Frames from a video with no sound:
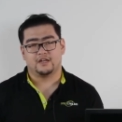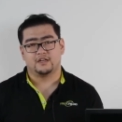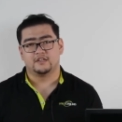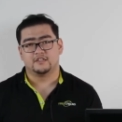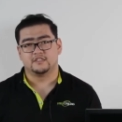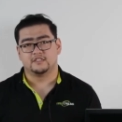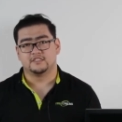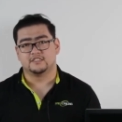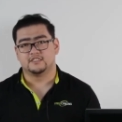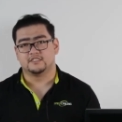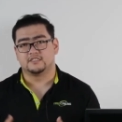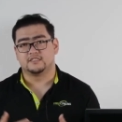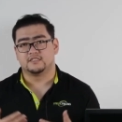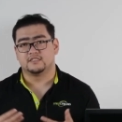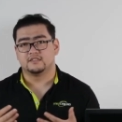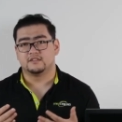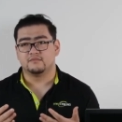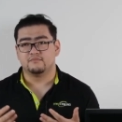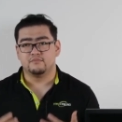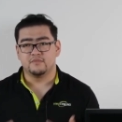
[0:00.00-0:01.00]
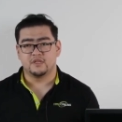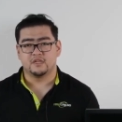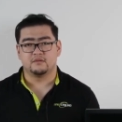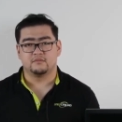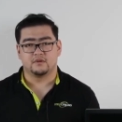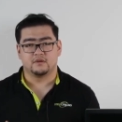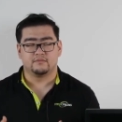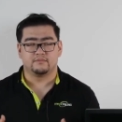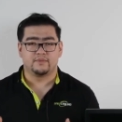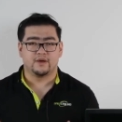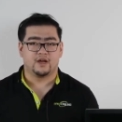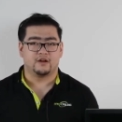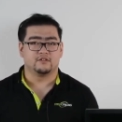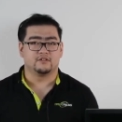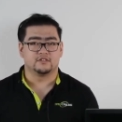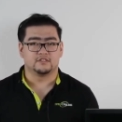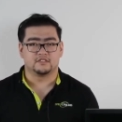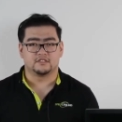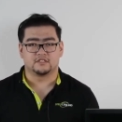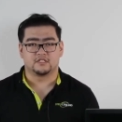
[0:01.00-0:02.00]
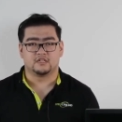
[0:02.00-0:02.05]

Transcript: uh, is minimum power